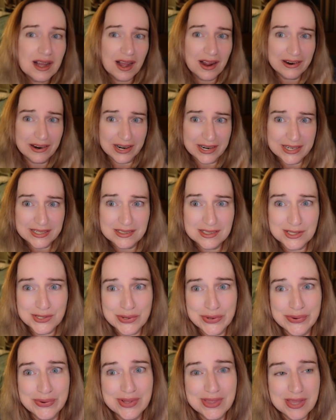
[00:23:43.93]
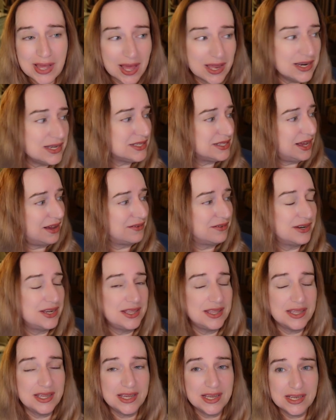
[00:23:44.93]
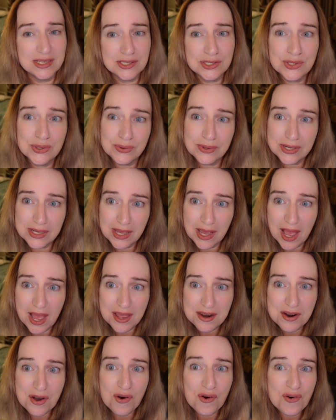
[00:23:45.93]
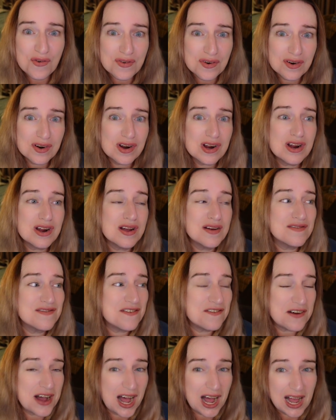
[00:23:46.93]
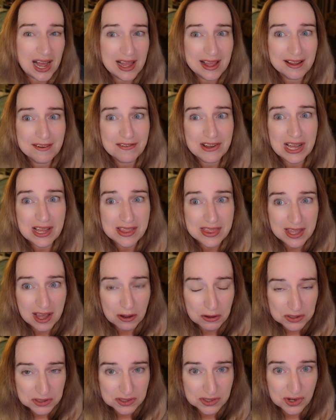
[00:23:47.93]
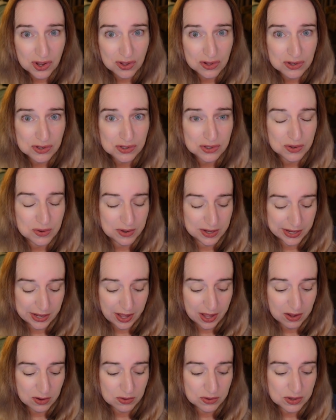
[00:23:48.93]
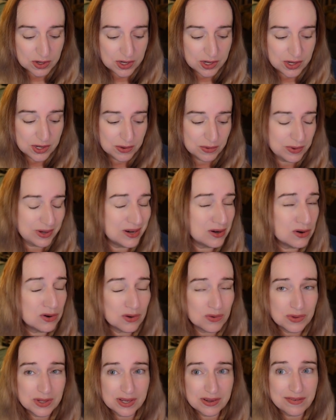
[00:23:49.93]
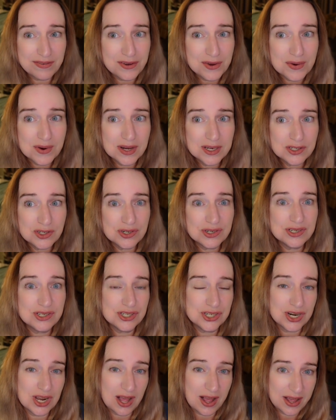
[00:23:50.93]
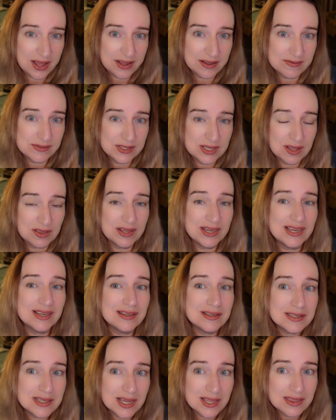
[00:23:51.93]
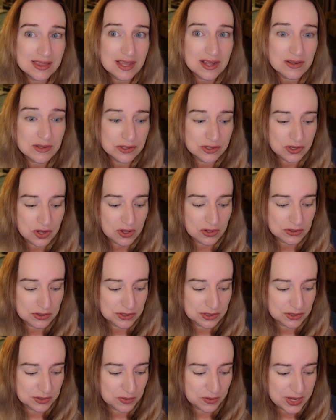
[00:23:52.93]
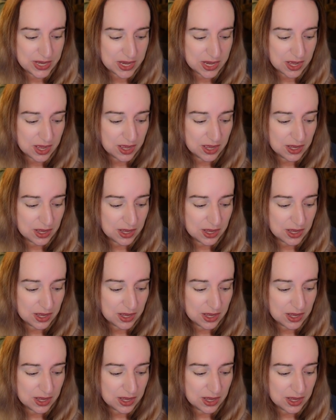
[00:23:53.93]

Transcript: All right, so that is everything. So again, over five thousand dollars going out. We are only a few hundred shy of selling ten thousand dollars in a week.